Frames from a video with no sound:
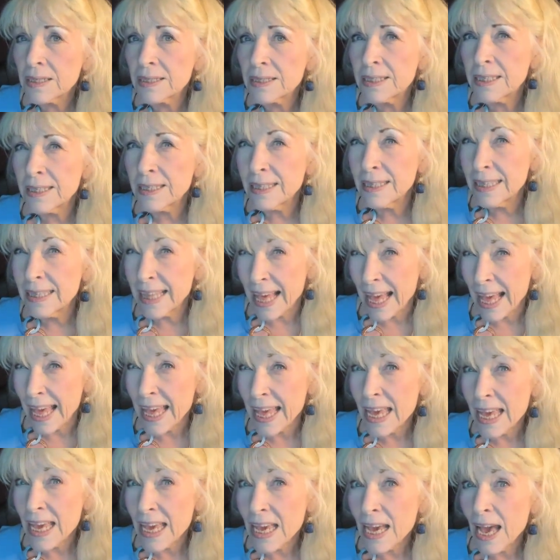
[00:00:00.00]
did
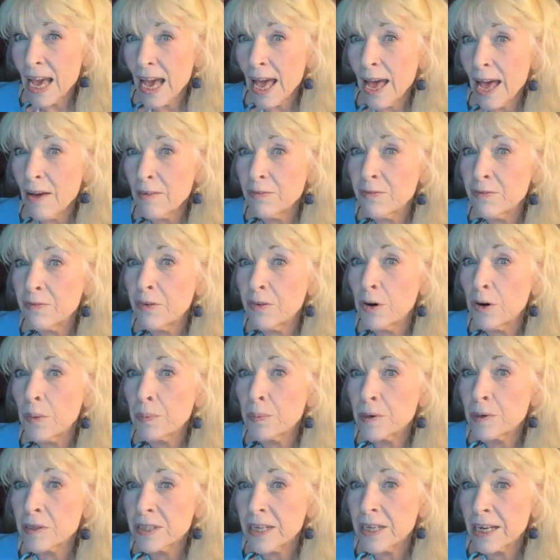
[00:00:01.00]
they have full
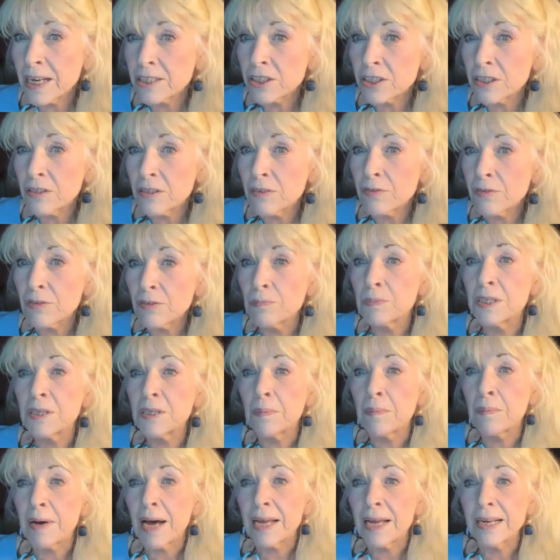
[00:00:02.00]
protection from
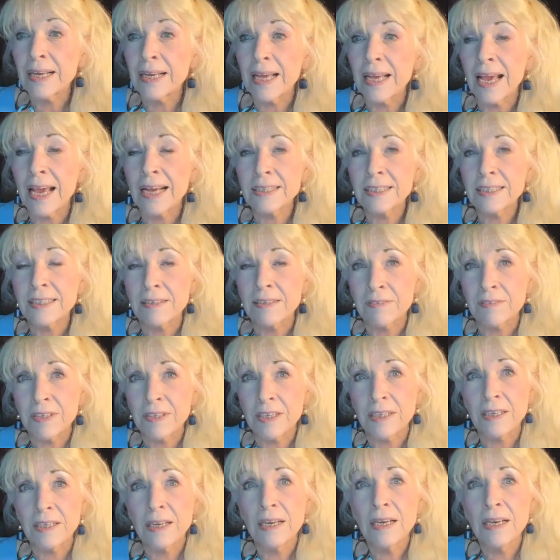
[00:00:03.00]
demonic
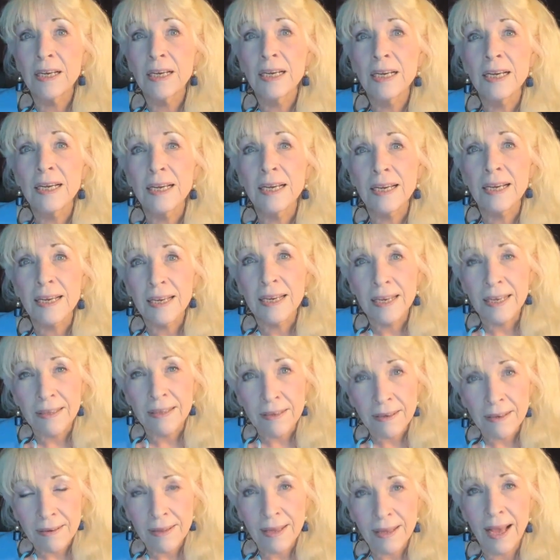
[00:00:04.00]
activity in their